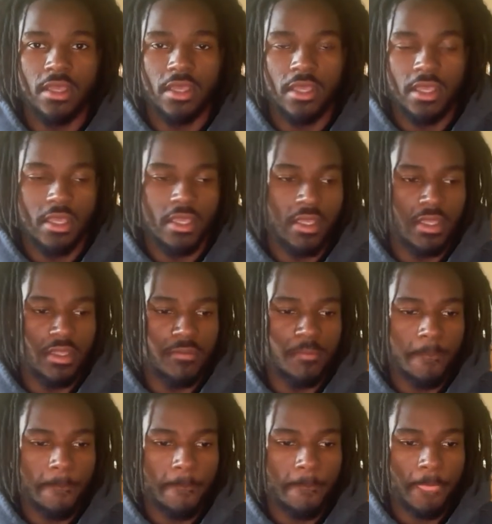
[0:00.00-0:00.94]
And
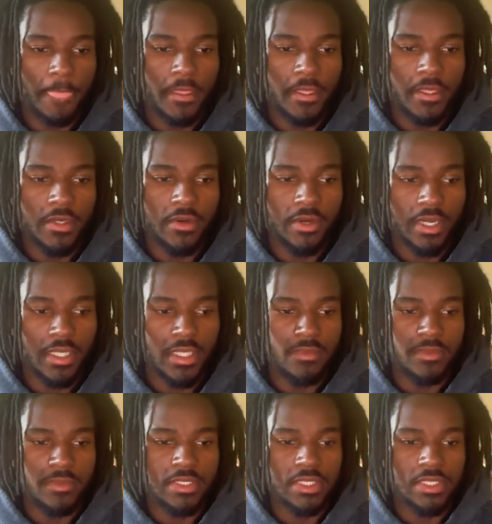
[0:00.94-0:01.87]
I had that
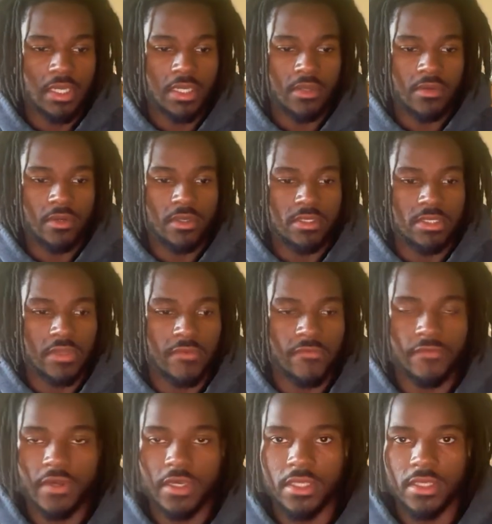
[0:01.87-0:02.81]
mentality where I was like,
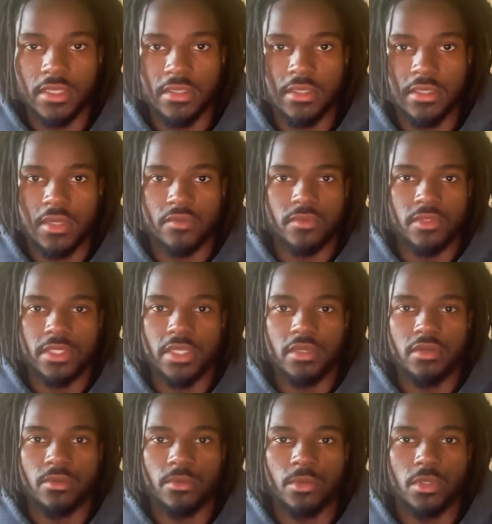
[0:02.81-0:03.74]
fuck it, I don't really care
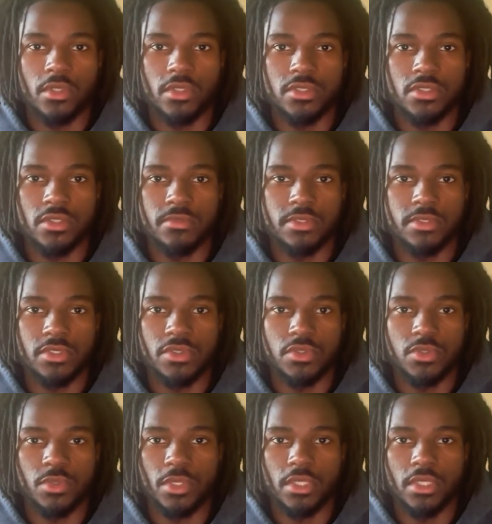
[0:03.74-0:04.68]
no more. So I'm just gonna
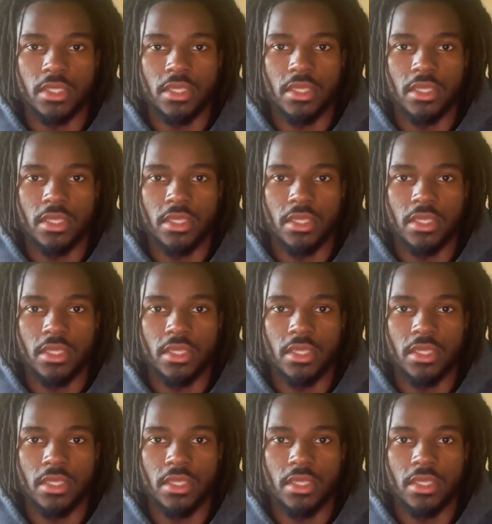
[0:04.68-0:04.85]
do it.